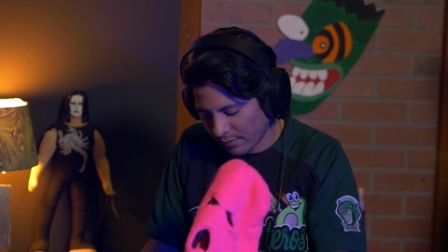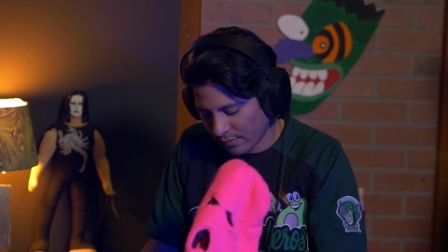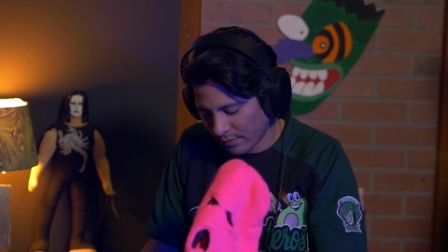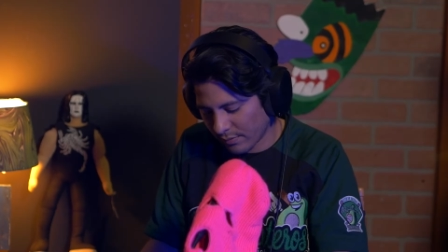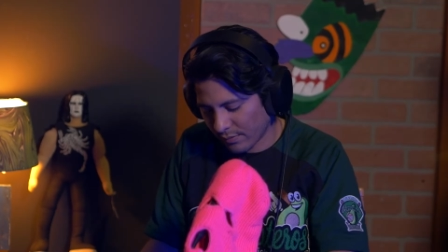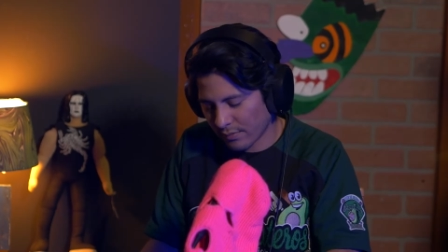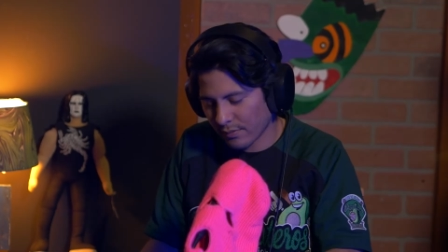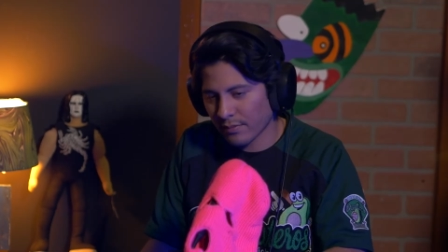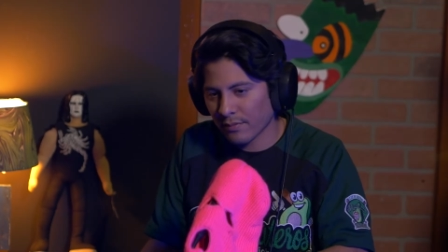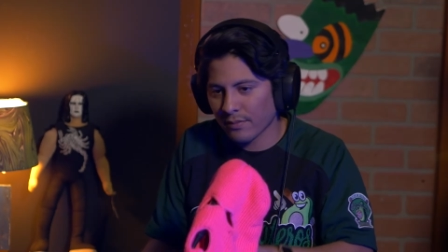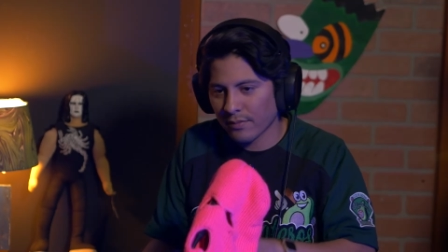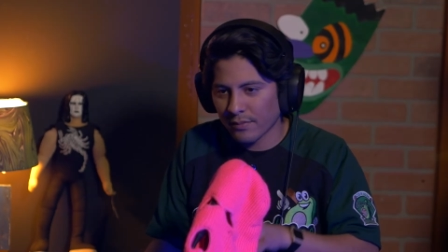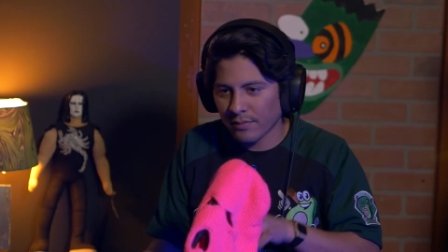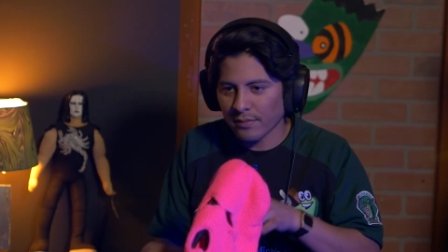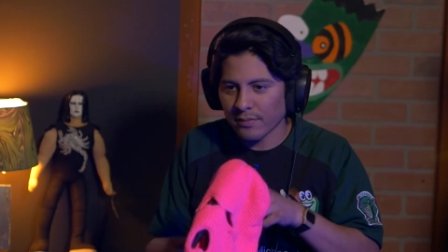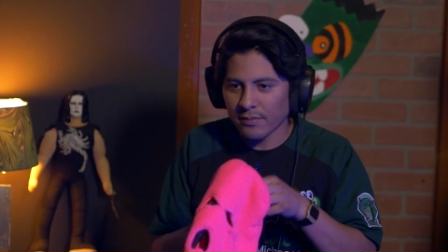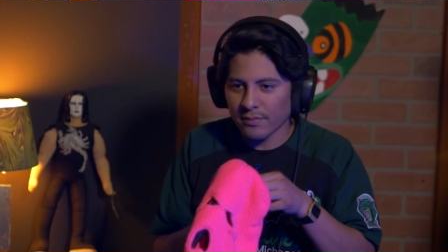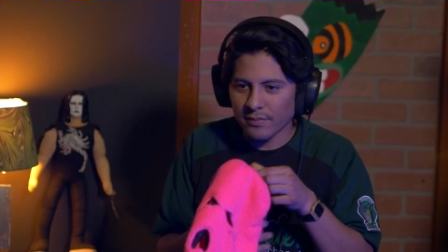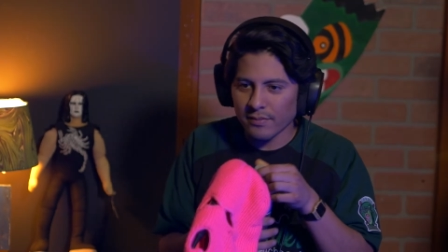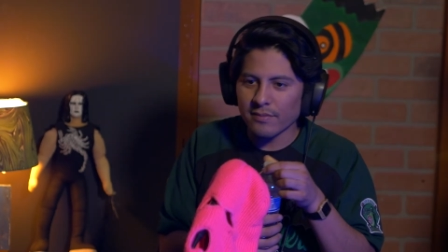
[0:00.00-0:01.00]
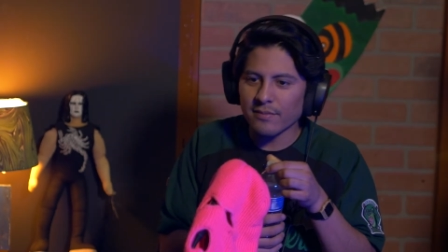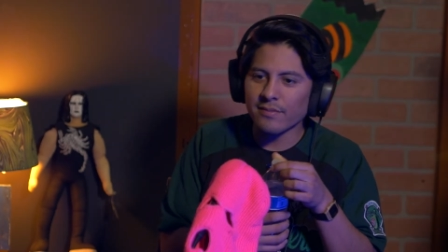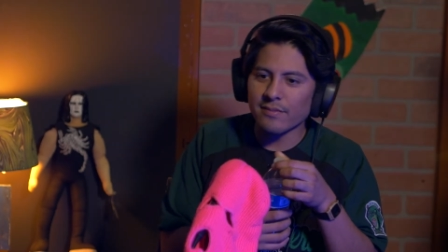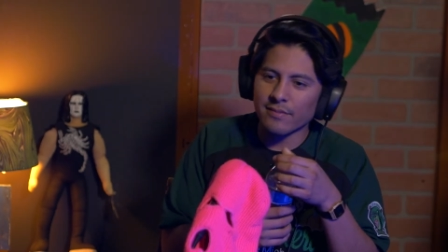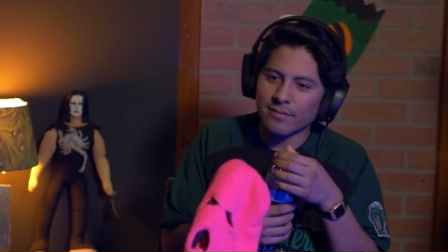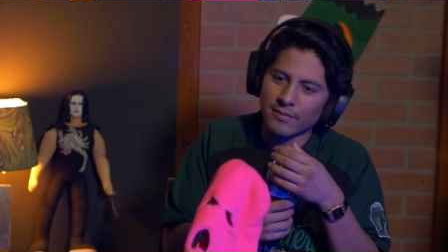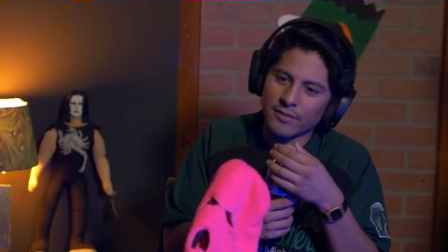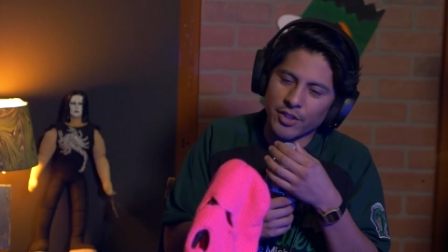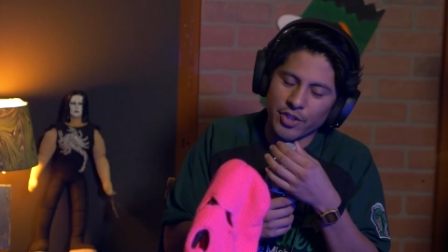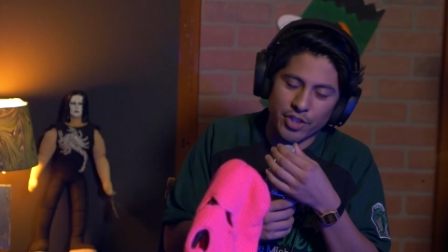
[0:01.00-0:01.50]
and it's you and your
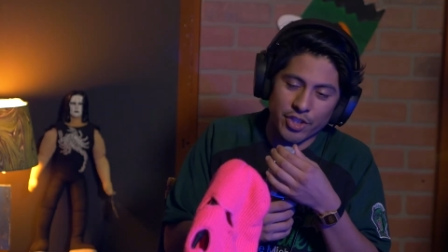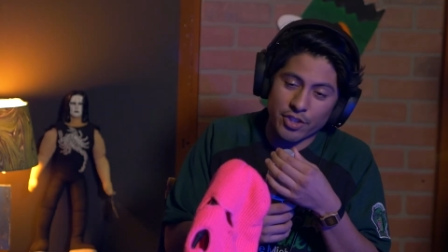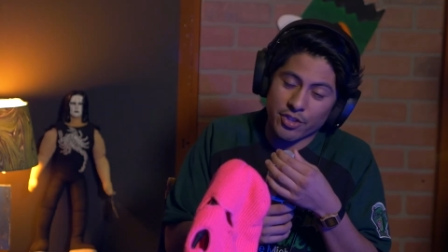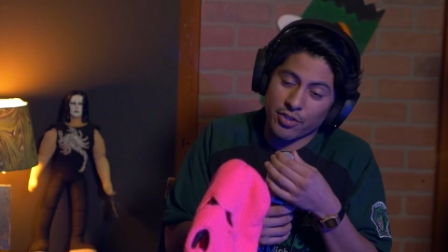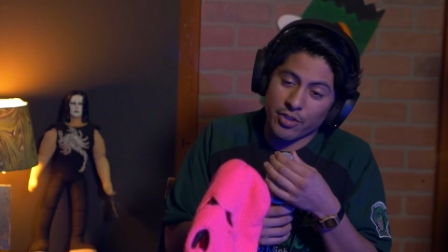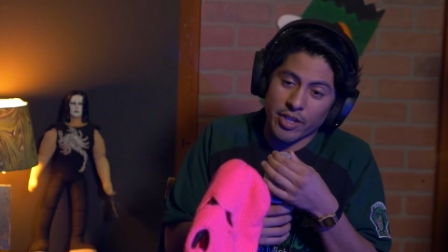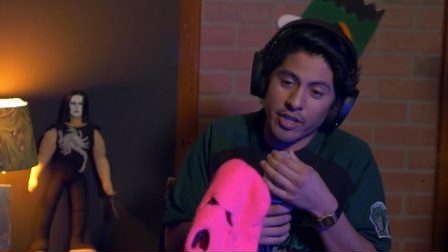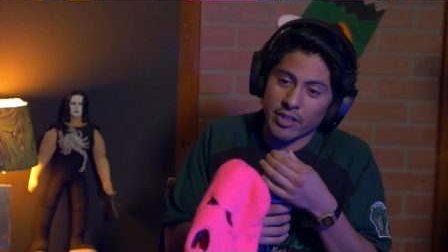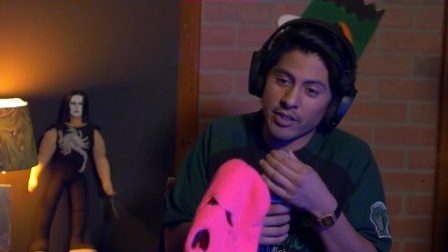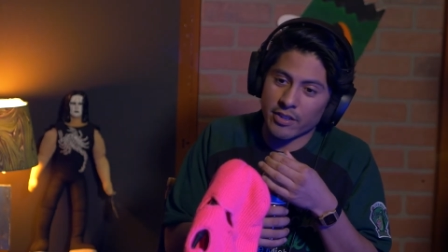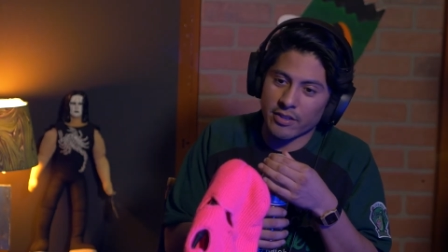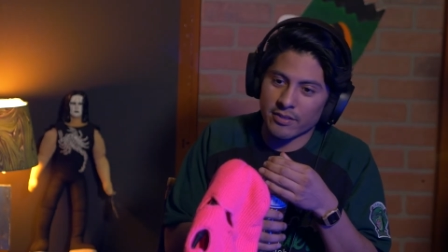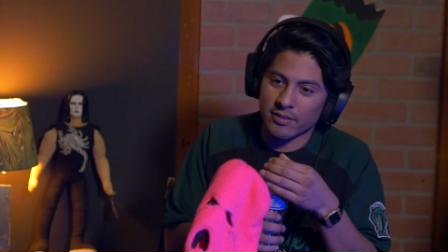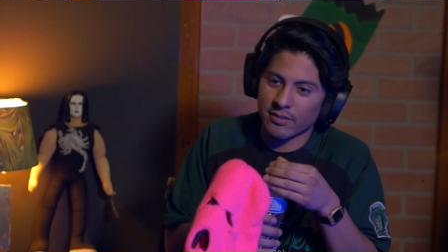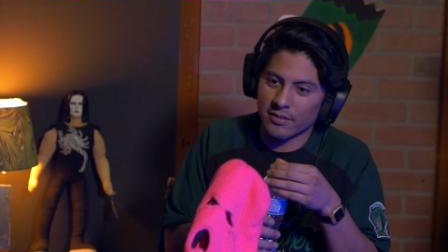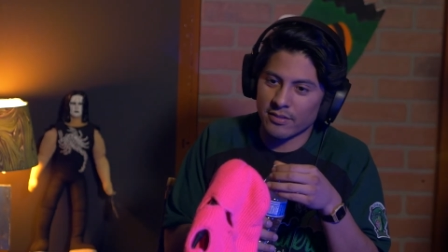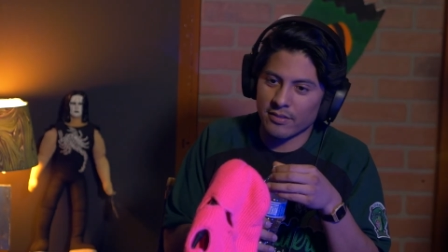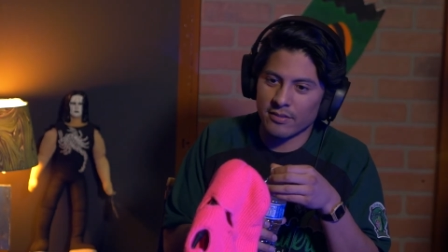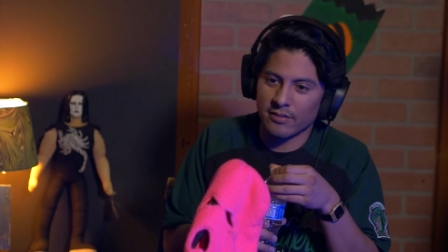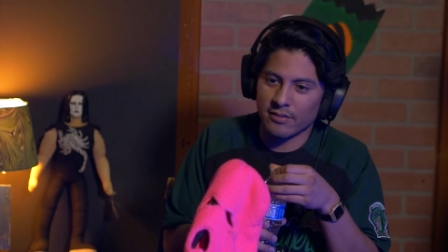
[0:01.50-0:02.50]
band. You're just creating in a